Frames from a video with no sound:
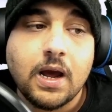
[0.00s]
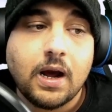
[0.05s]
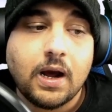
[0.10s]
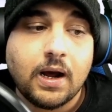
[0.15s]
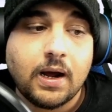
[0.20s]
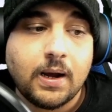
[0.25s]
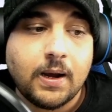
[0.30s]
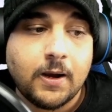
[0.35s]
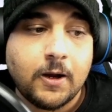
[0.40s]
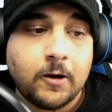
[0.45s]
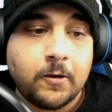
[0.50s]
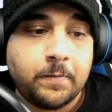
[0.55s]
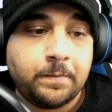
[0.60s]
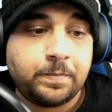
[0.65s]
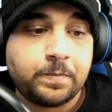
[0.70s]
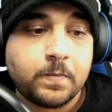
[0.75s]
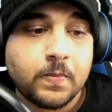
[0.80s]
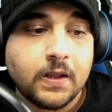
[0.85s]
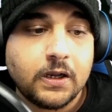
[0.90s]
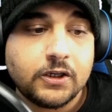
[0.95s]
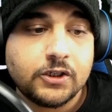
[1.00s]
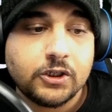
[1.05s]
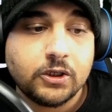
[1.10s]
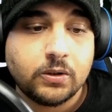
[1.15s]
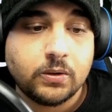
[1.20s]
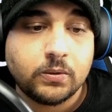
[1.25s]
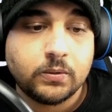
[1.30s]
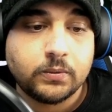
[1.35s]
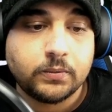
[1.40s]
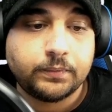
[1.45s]
Um,
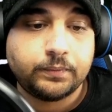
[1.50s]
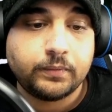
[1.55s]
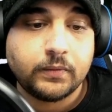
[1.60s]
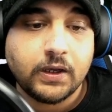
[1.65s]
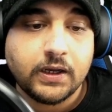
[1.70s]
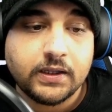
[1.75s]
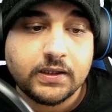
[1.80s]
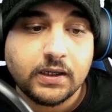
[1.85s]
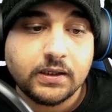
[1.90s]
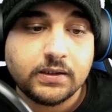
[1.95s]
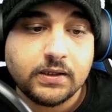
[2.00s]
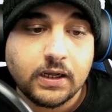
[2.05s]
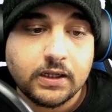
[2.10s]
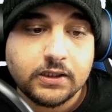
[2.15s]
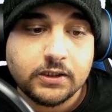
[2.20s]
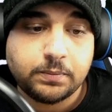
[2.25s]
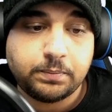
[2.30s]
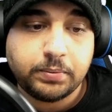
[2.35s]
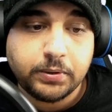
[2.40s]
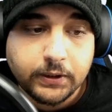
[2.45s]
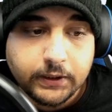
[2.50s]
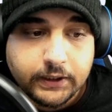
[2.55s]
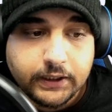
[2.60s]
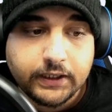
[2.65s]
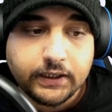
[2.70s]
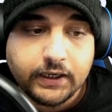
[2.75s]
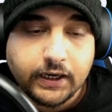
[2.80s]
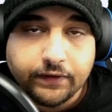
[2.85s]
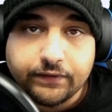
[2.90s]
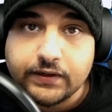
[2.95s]
so it's it's it's pretty
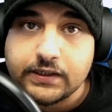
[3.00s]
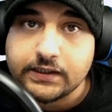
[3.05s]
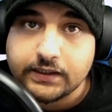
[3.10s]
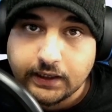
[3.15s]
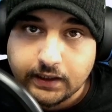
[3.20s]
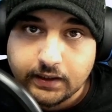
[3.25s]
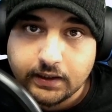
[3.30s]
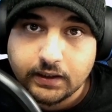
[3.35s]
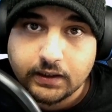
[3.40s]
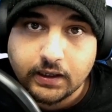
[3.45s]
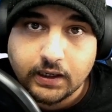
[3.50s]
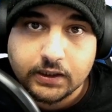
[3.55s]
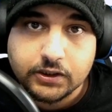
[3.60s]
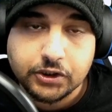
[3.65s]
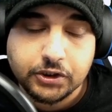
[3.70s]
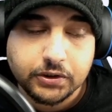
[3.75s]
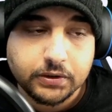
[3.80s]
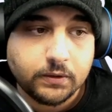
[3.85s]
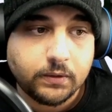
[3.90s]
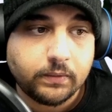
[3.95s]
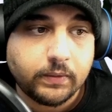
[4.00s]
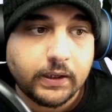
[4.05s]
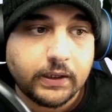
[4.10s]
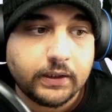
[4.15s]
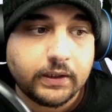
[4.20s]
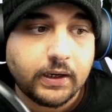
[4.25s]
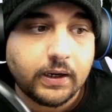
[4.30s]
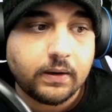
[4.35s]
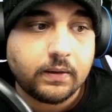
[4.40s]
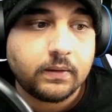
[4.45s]
devastating actually right
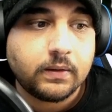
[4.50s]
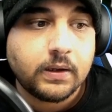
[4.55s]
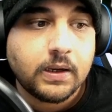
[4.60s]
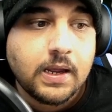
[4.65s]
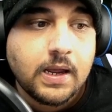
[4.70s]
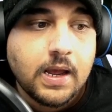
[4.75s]
now.